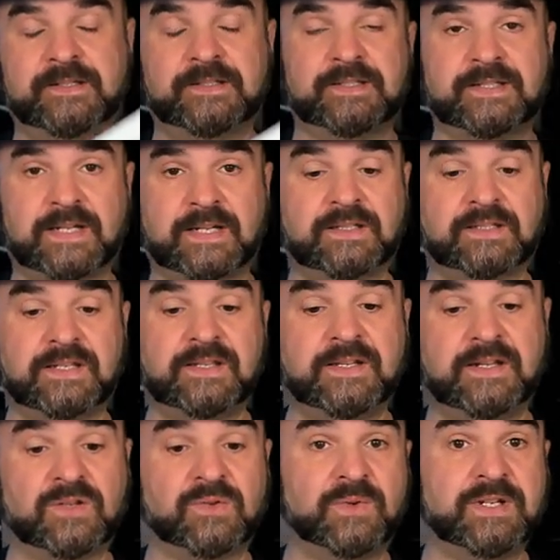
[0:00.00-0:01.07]
Secondly, the
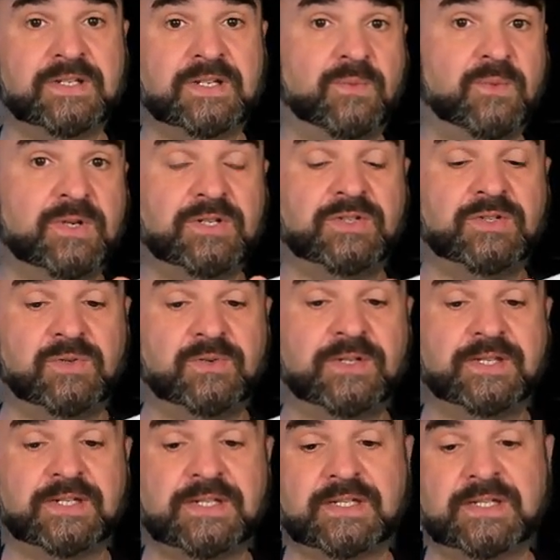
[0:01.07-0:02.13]
other reason I wouldn't deal with
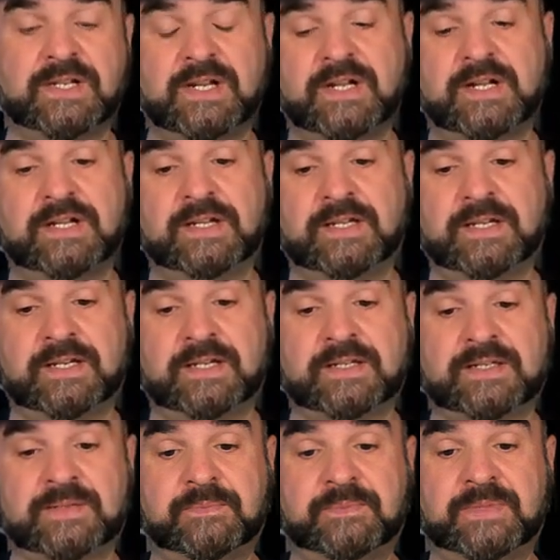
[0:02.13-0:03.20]
this
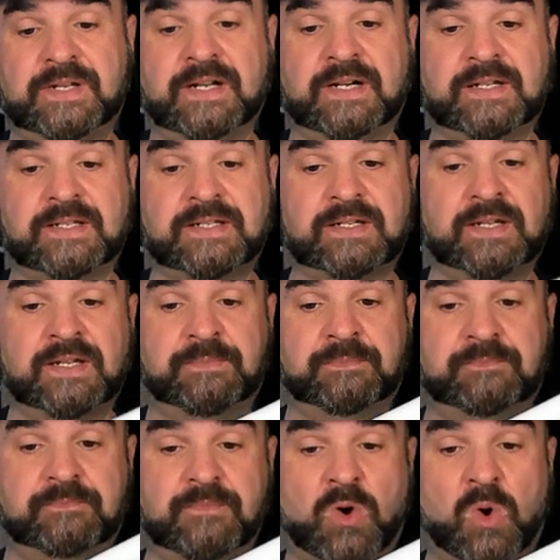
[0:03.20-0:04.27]
is because it
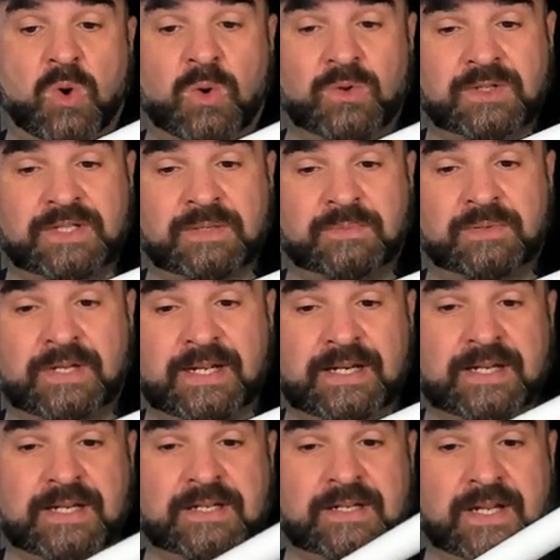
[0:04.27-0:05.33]
holds the blade
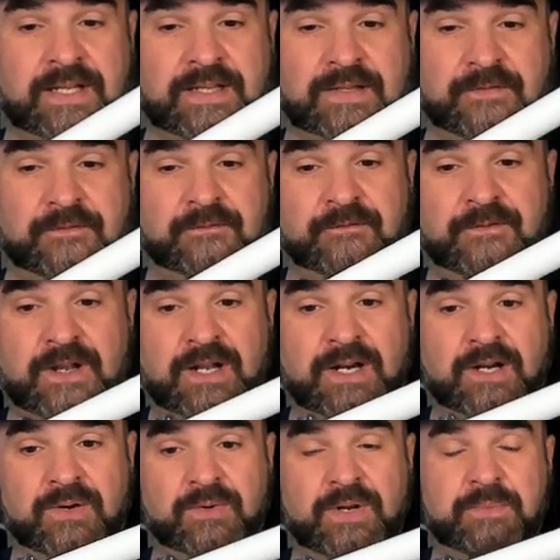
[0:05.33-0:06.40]
in at the
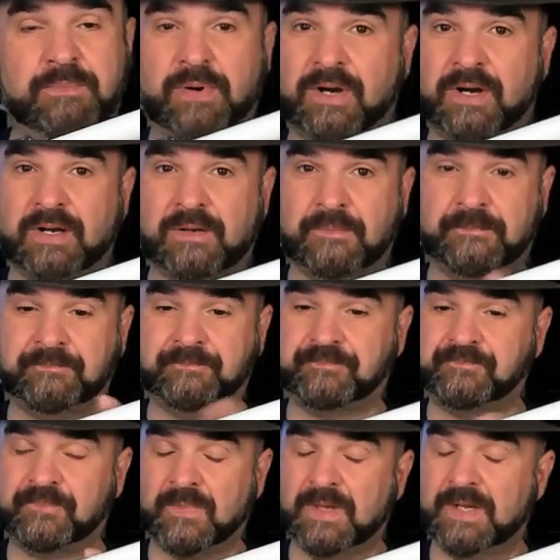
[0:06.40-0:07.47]
very bottom.
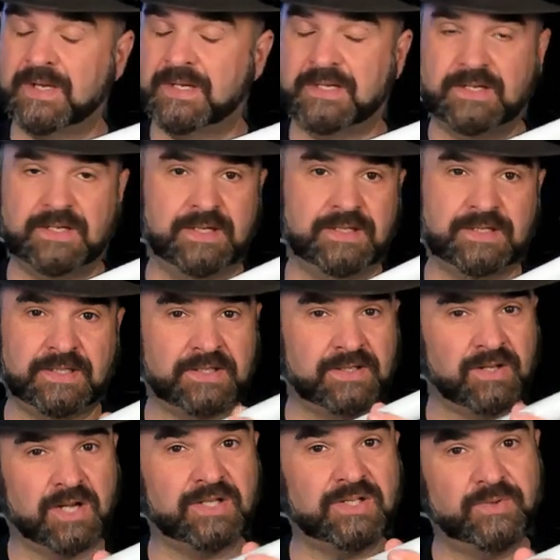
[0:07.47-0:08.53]
It's just
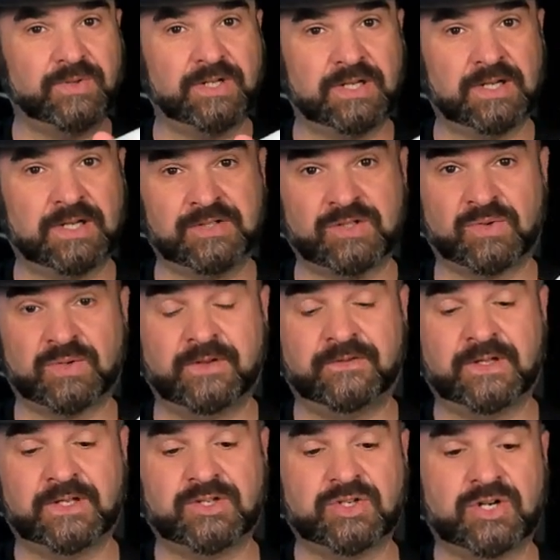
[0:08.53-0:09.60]
not doing a
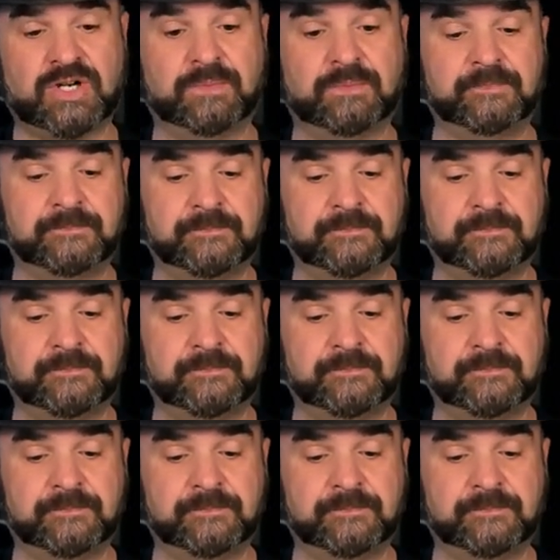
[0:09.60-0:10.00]
terrific job.